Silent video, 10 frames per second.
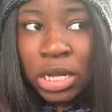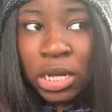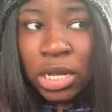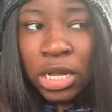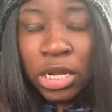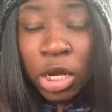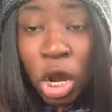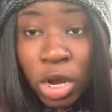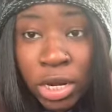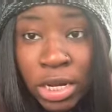in the
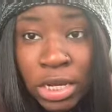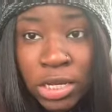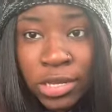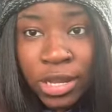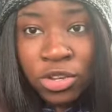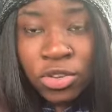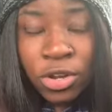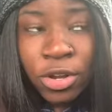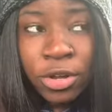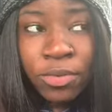garden
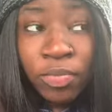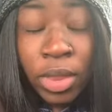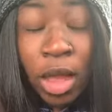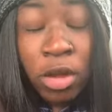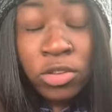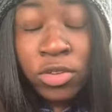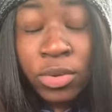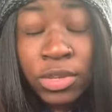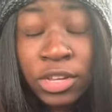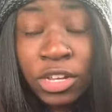center. I also
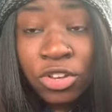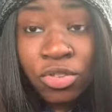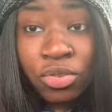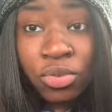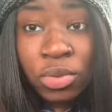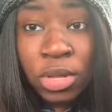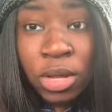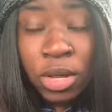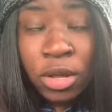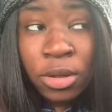did do
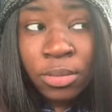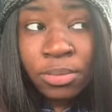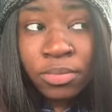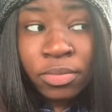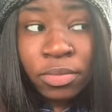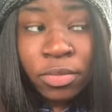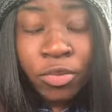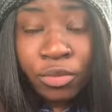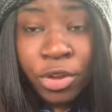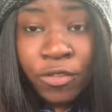the
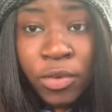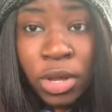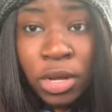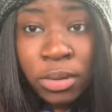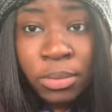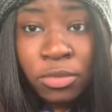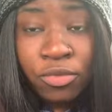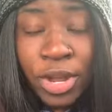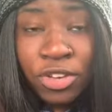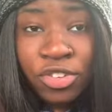refund
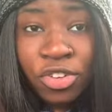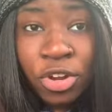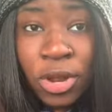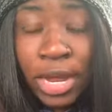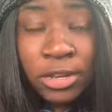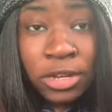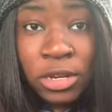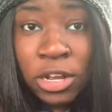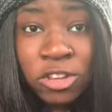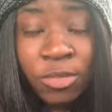register. I did
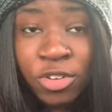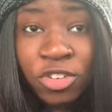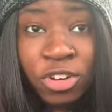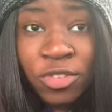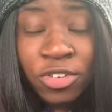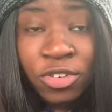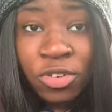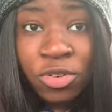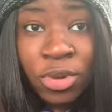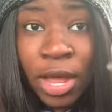customer service
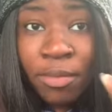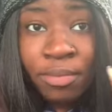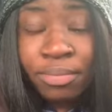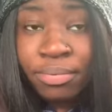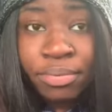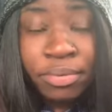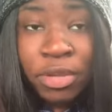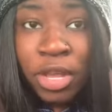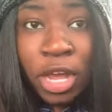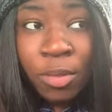too.
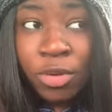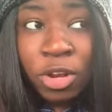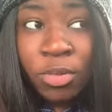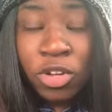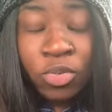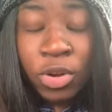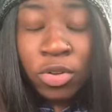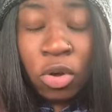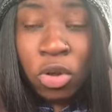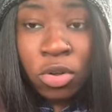I pretty much worked
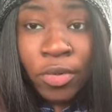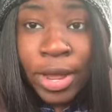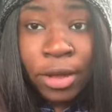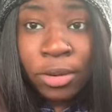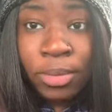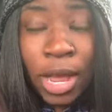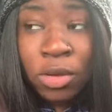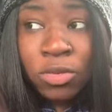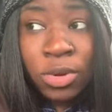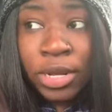all around. I
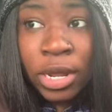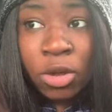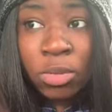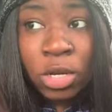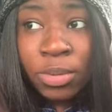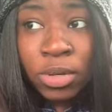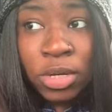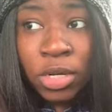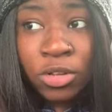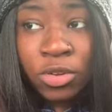was working at Home Depot a
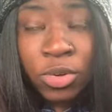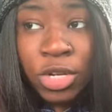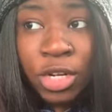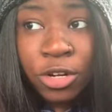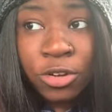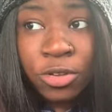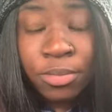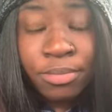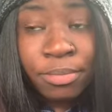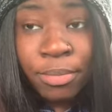good 2 years
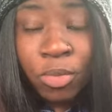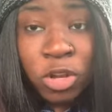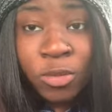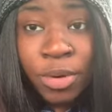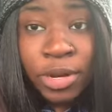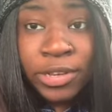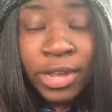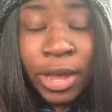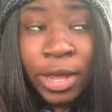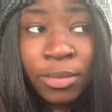once upon a
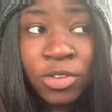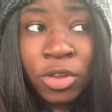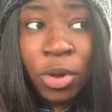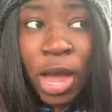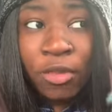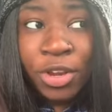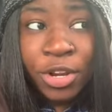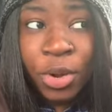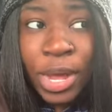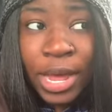time, so I already
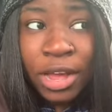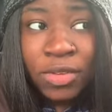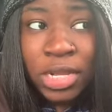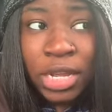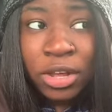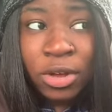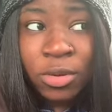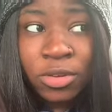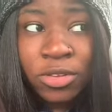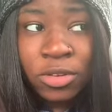know how everything
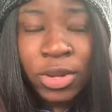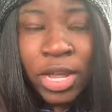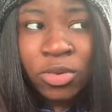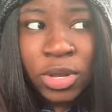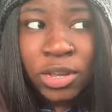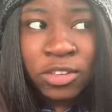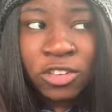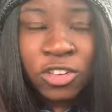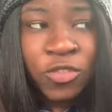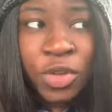goes. So that's why it's
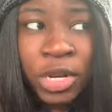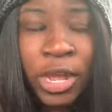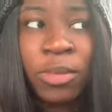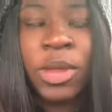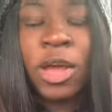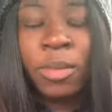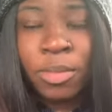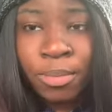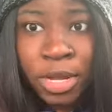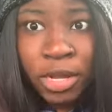just funny how now
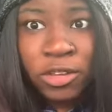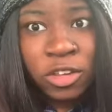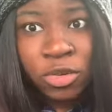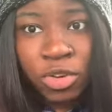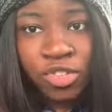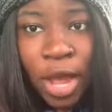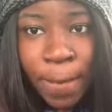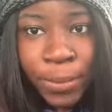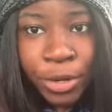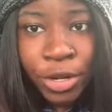I'm being a secret
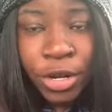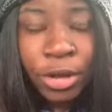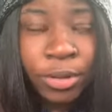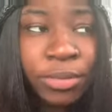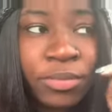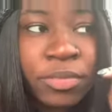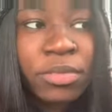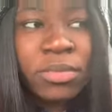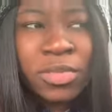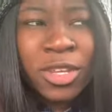shopper, you know.
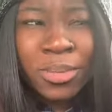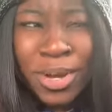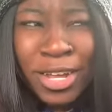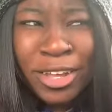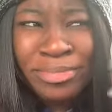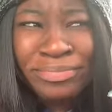But